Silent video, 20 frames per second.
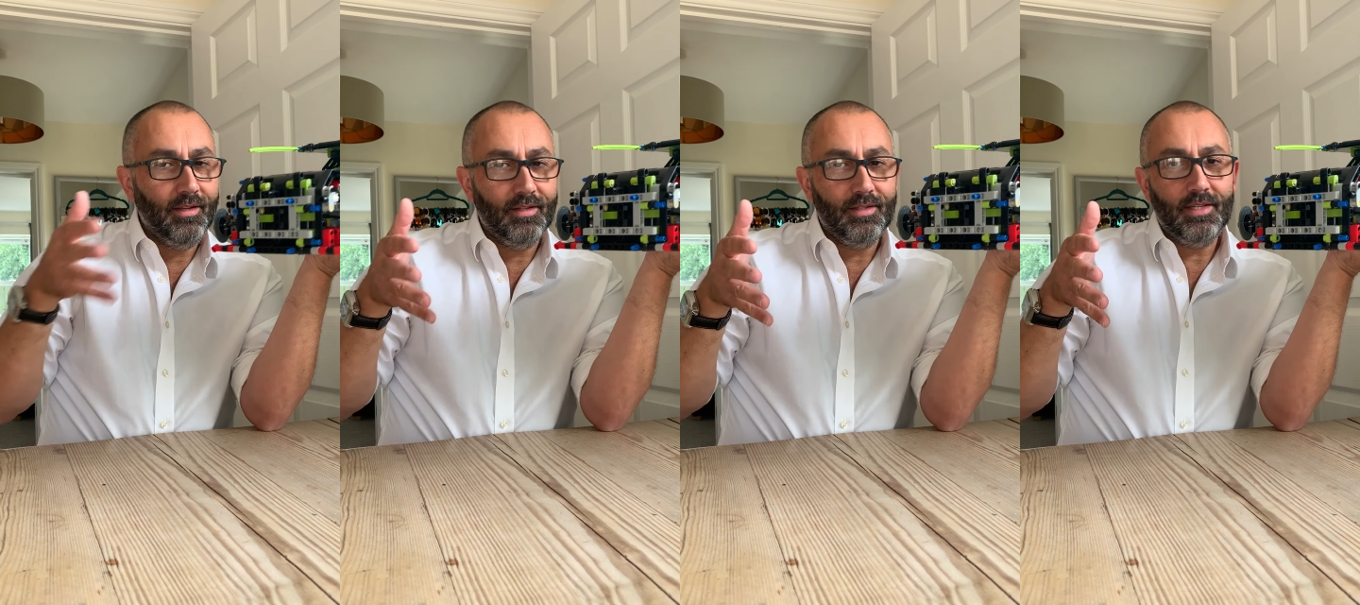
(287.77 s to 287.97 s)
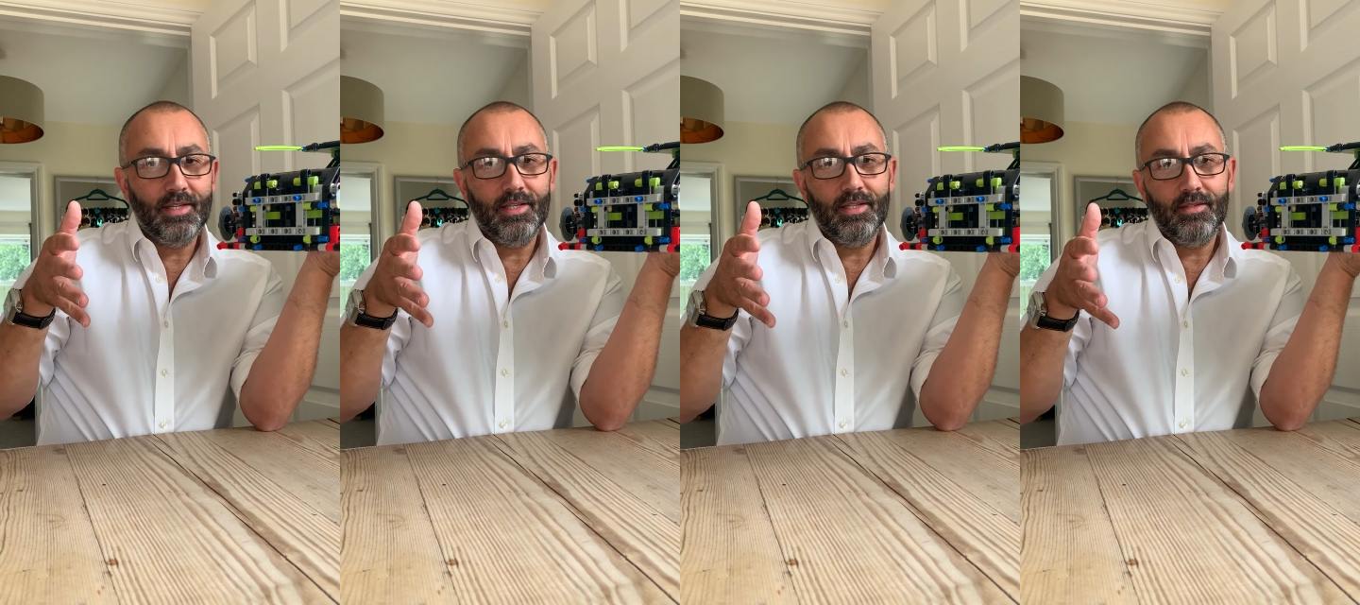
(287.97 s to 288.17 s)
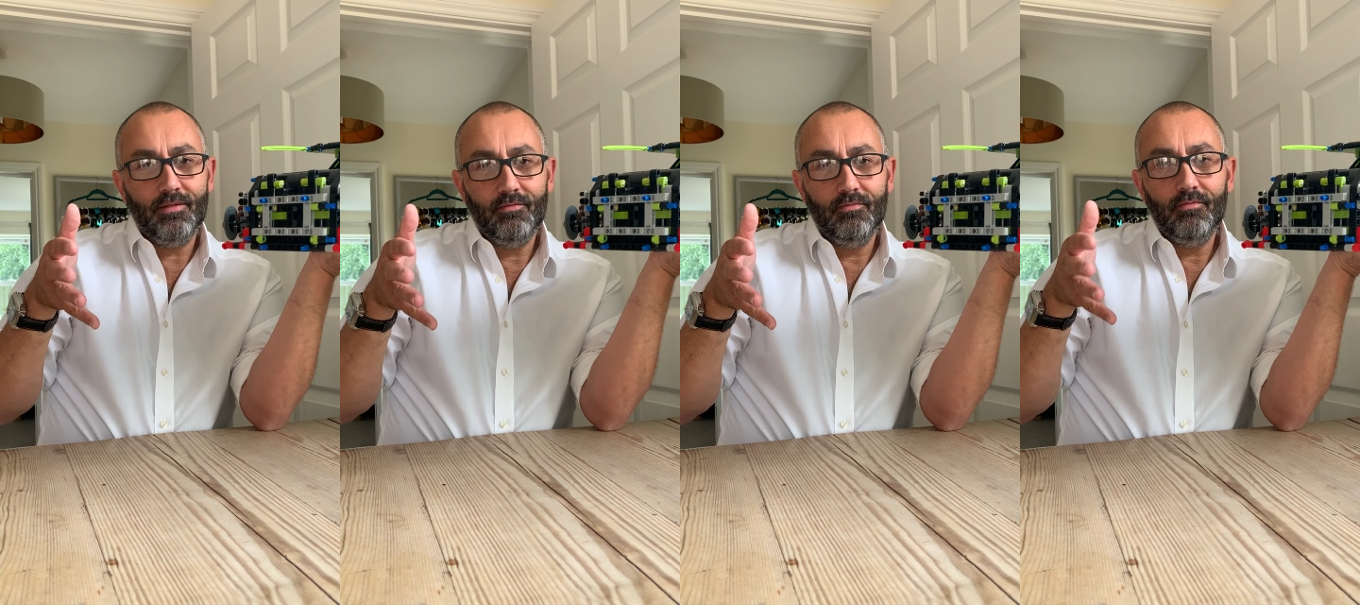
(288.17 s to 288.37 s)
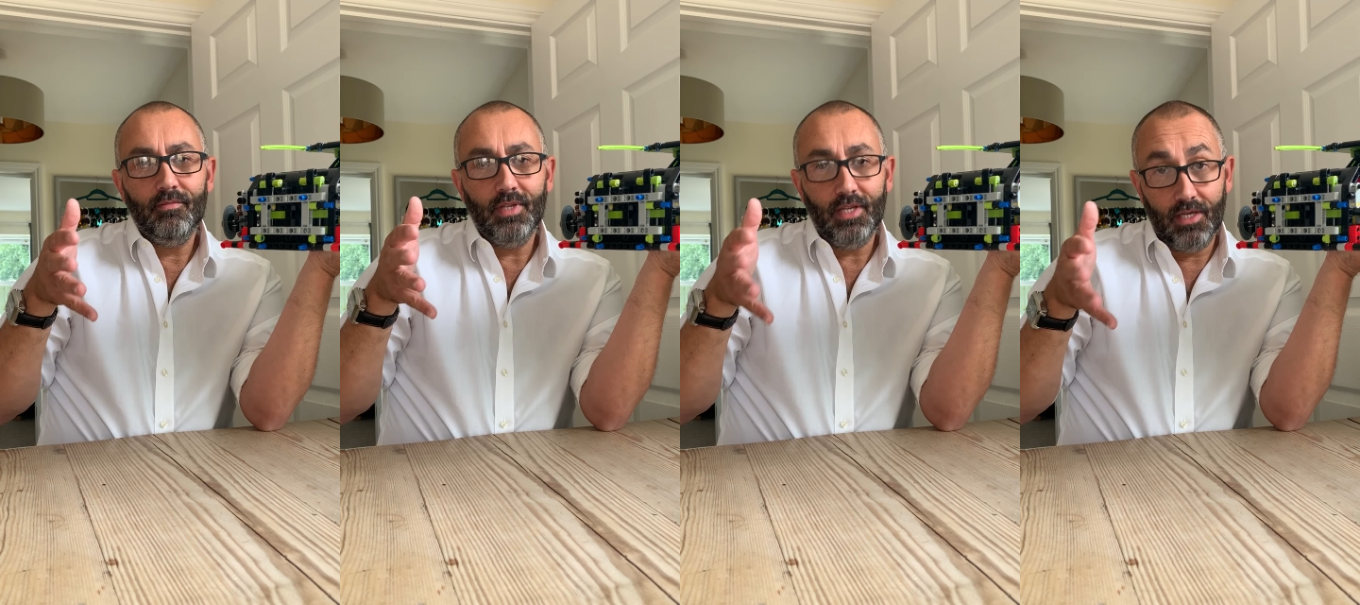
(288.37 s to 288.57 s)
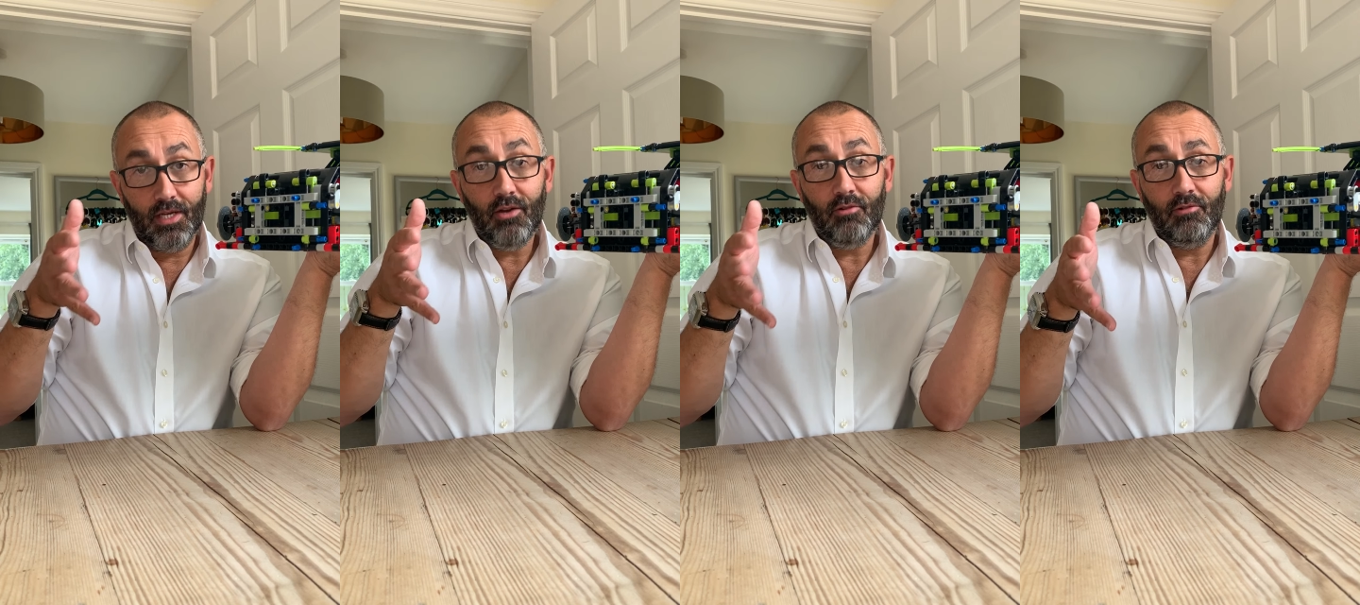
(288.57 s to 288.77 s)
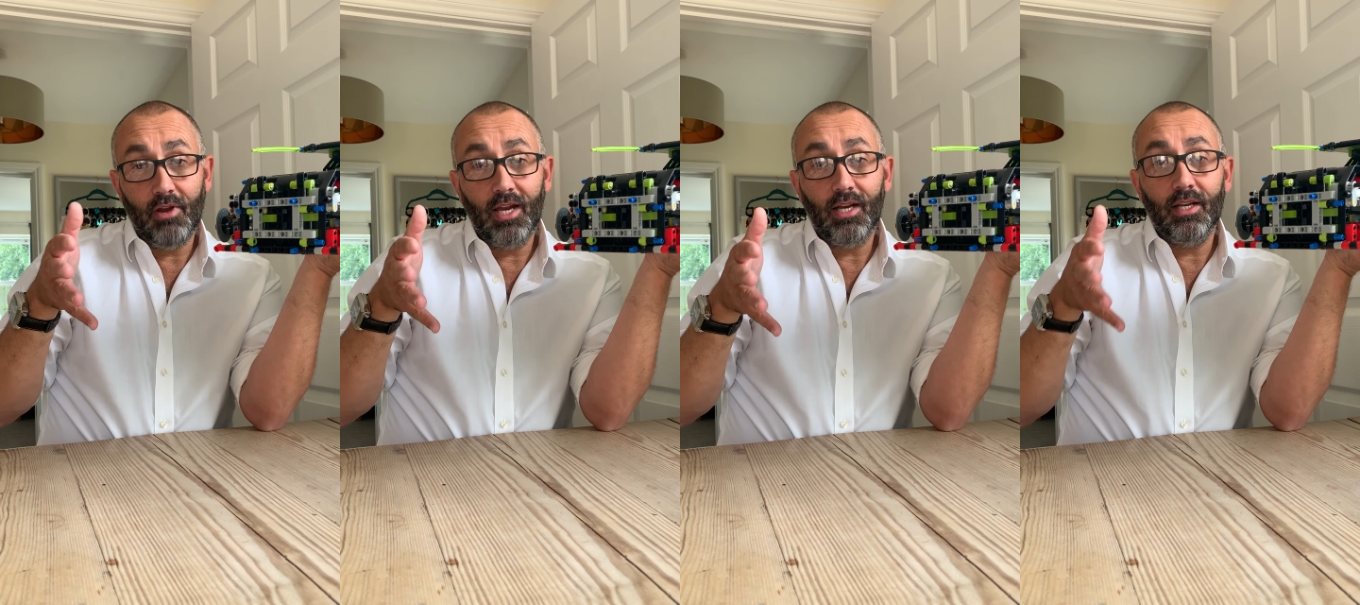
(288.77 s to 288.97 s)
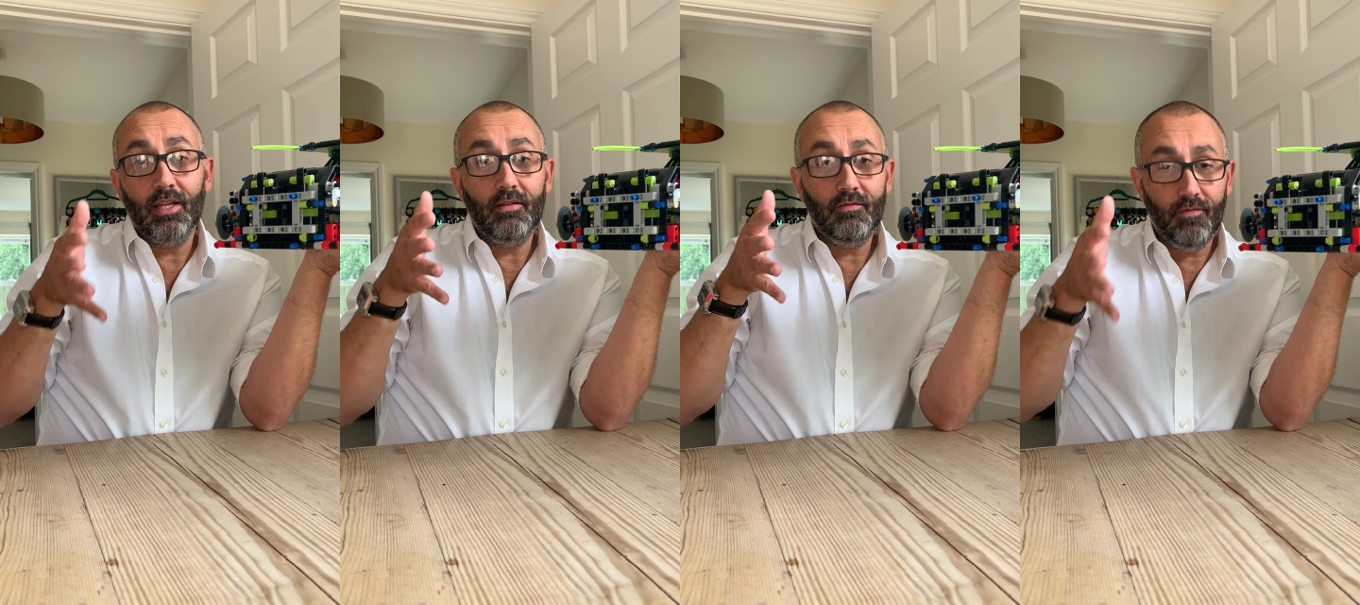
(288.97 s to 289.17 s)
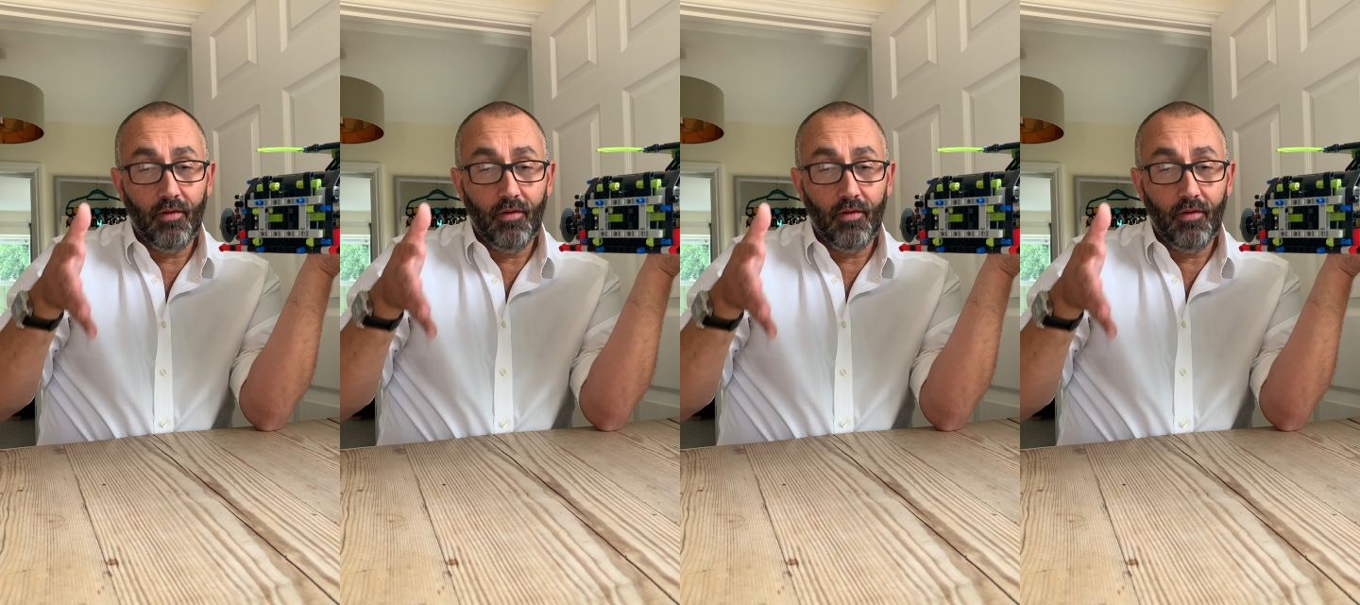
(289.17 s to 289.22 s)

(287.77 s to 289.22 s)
I did it correctly,